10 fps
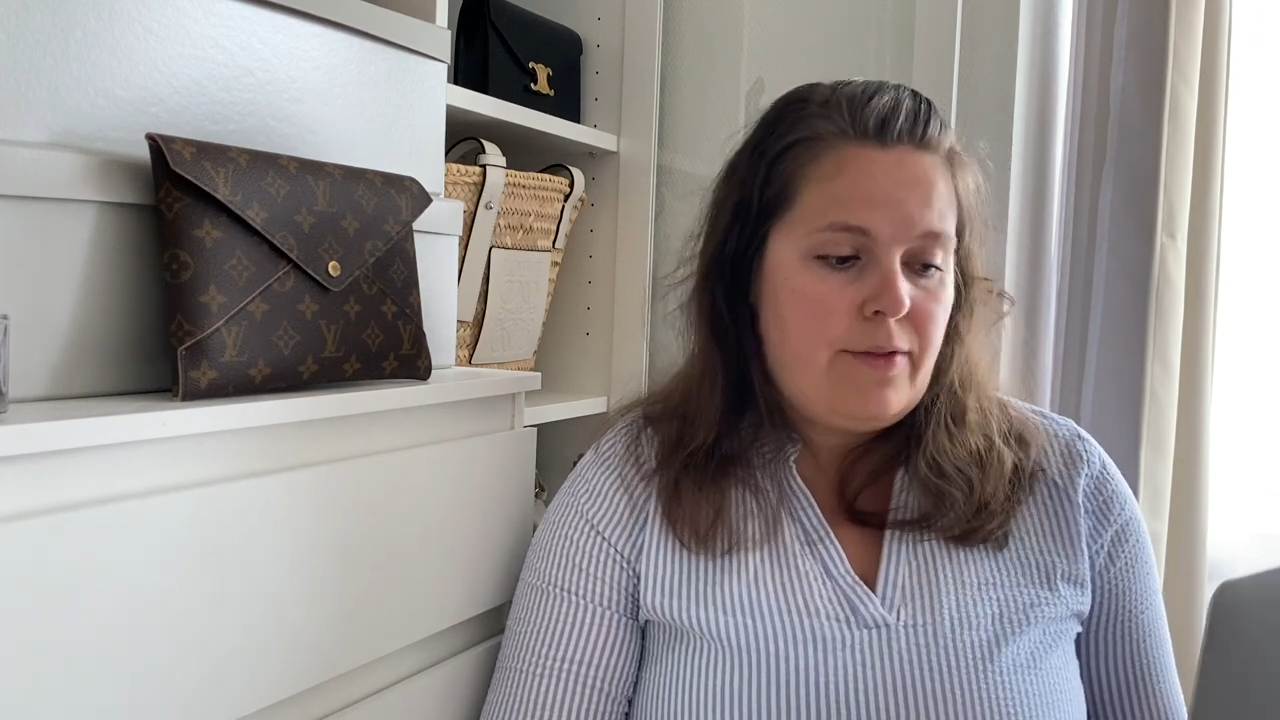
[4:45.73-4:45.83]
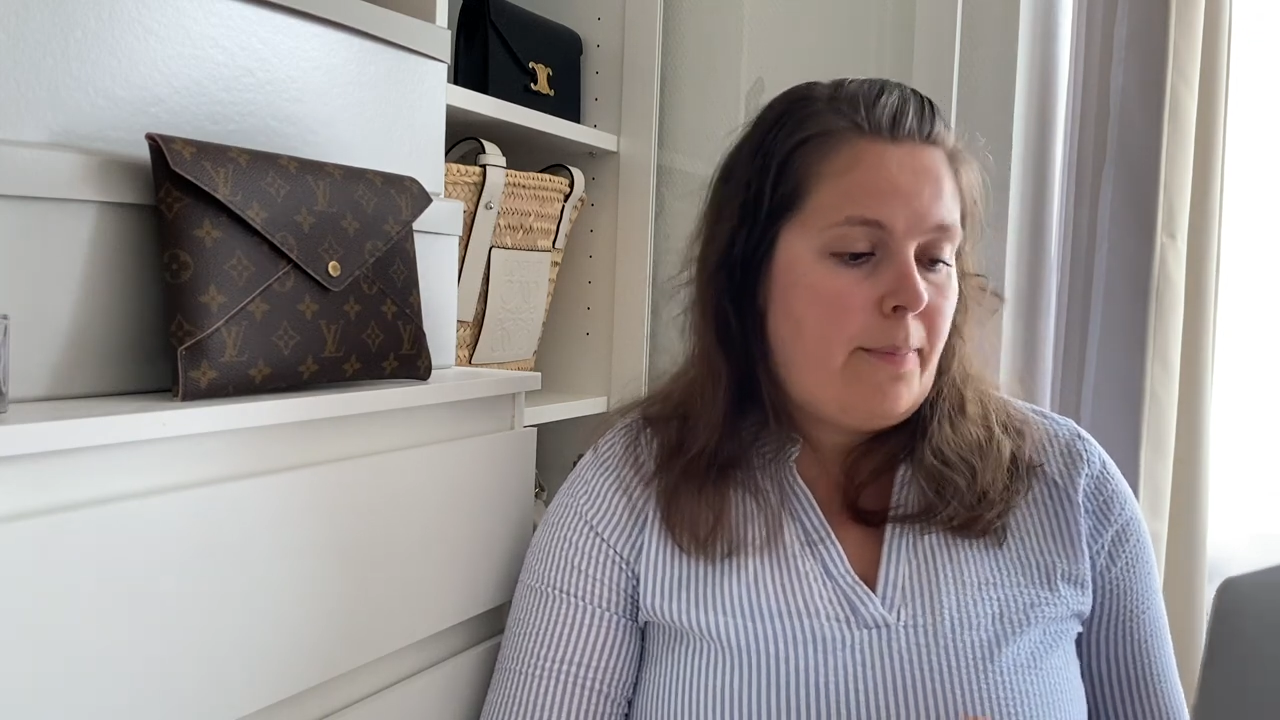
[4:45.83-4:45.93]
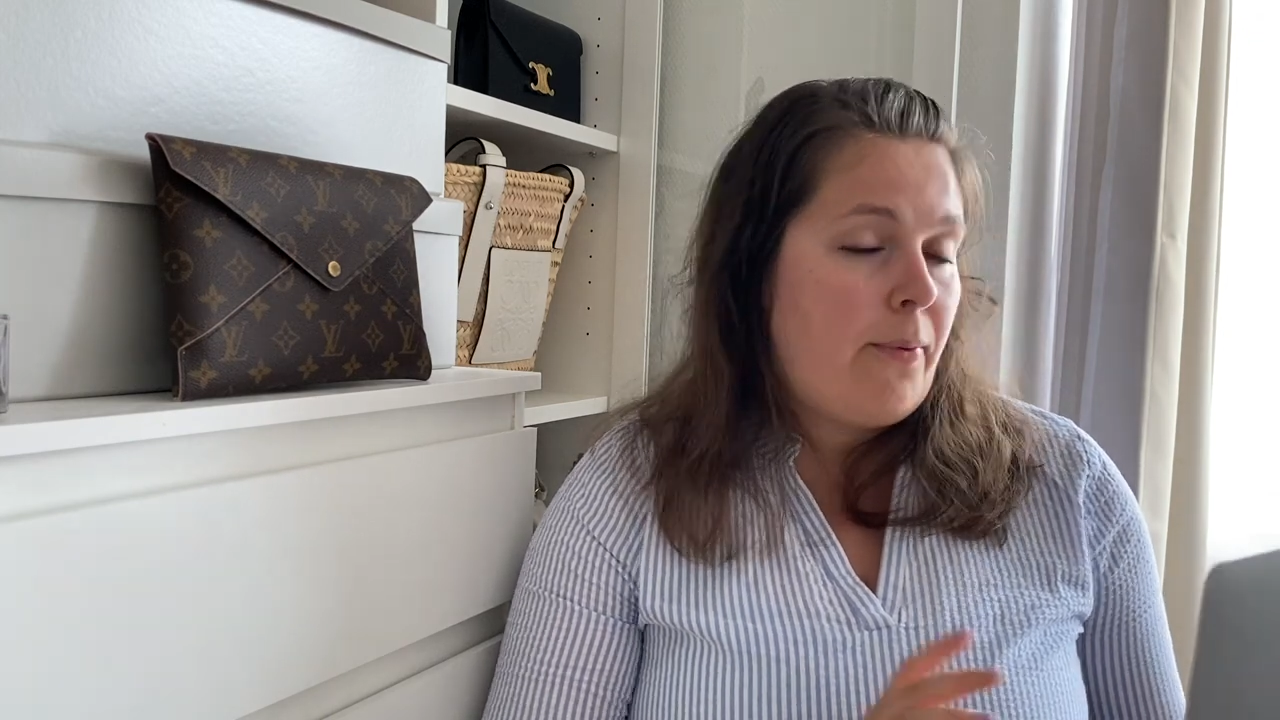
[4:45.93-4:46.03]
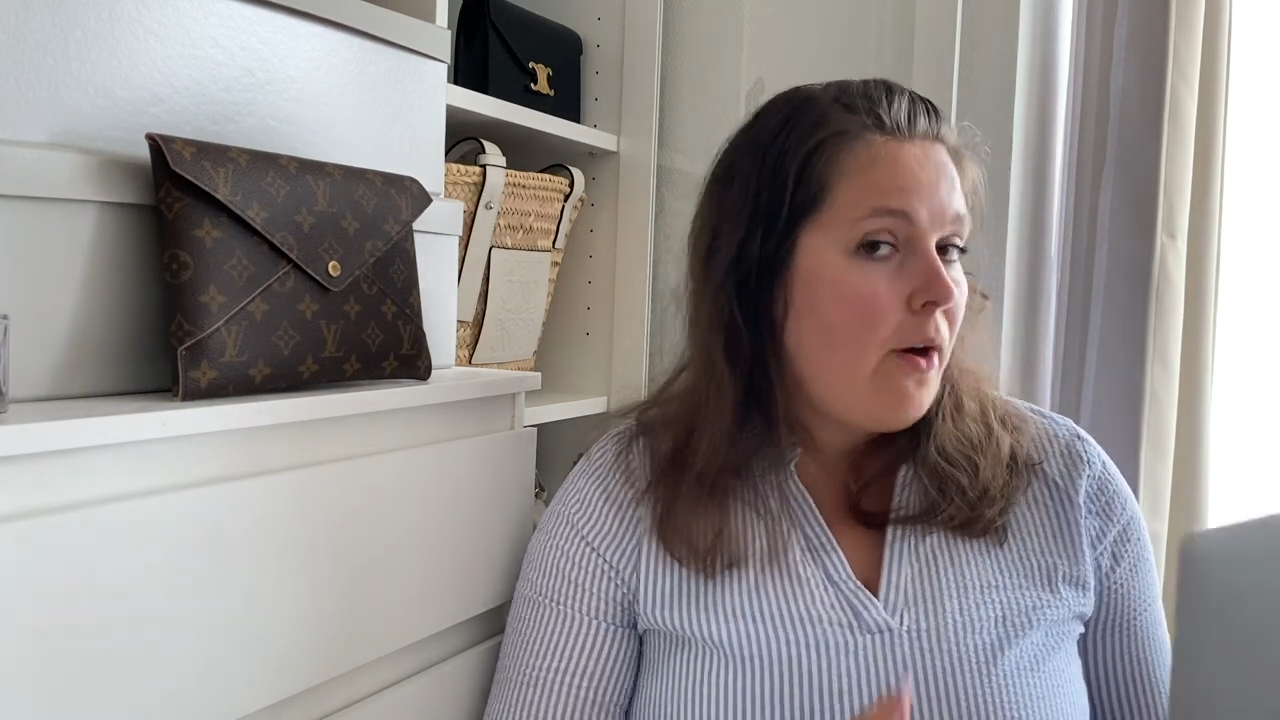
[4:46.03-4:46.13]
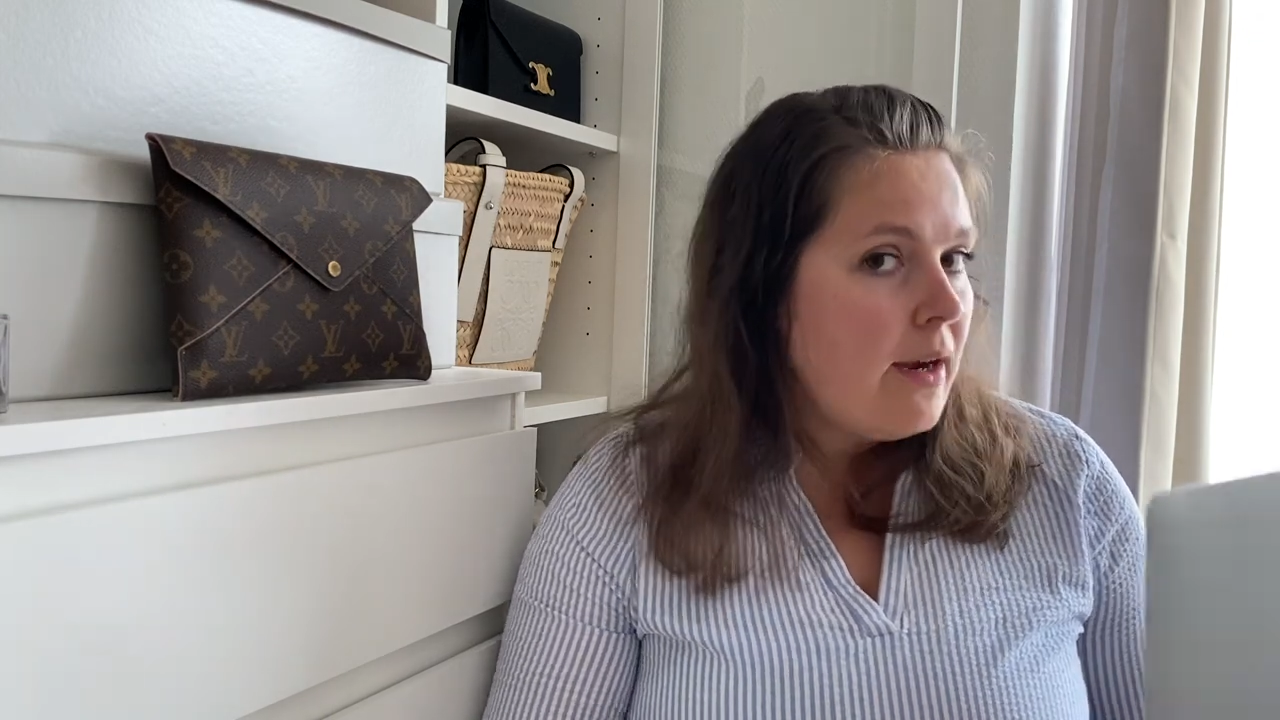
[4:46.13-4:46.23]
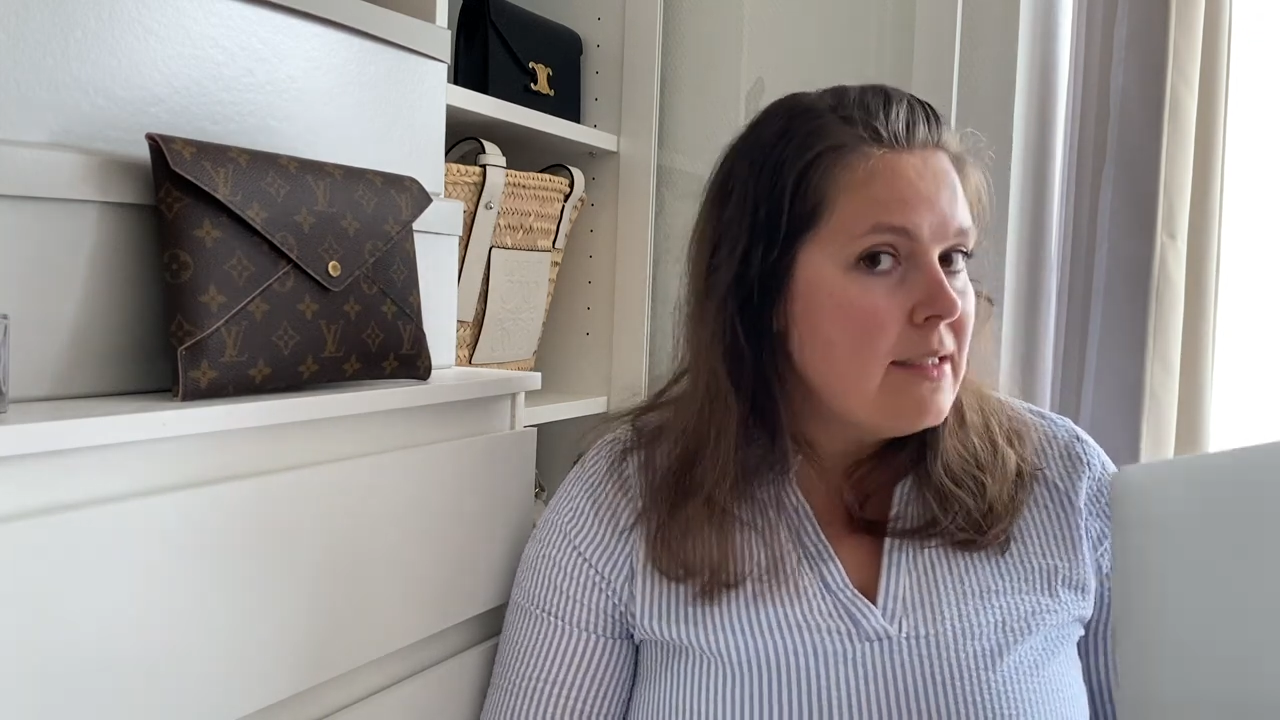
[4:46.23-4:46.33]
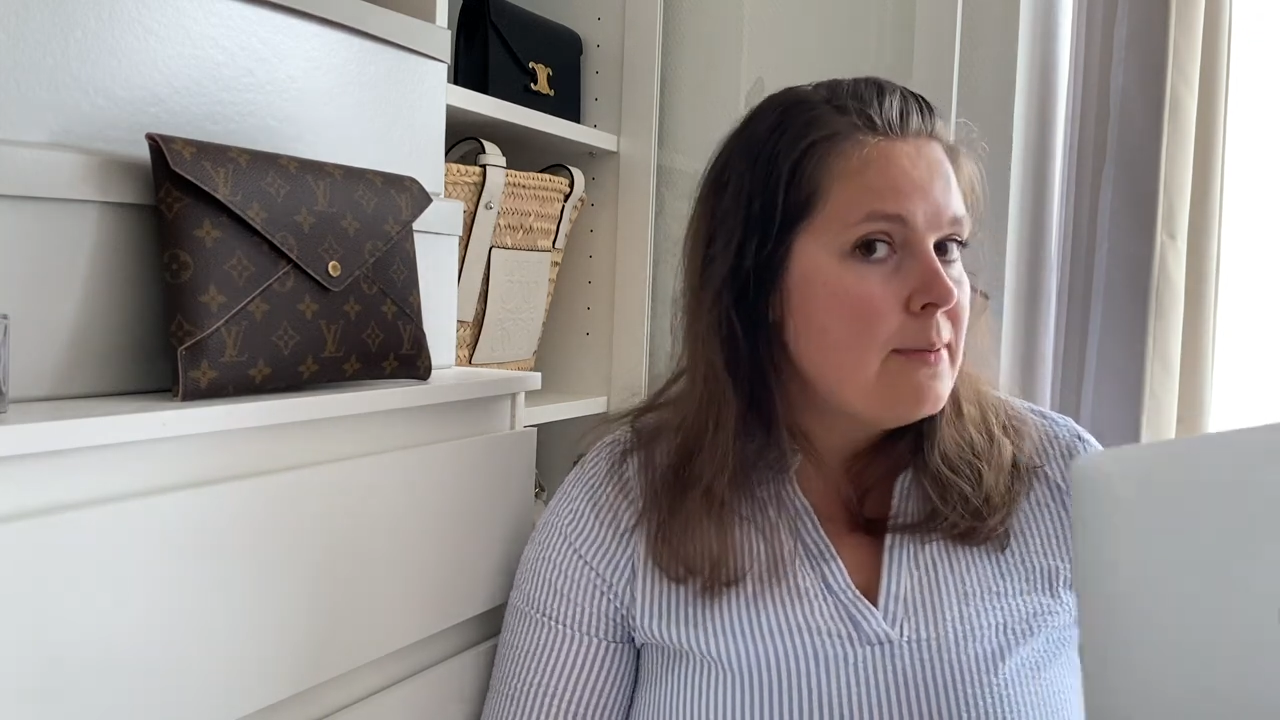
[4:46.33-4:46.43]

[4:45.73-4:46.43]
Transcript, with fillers: the price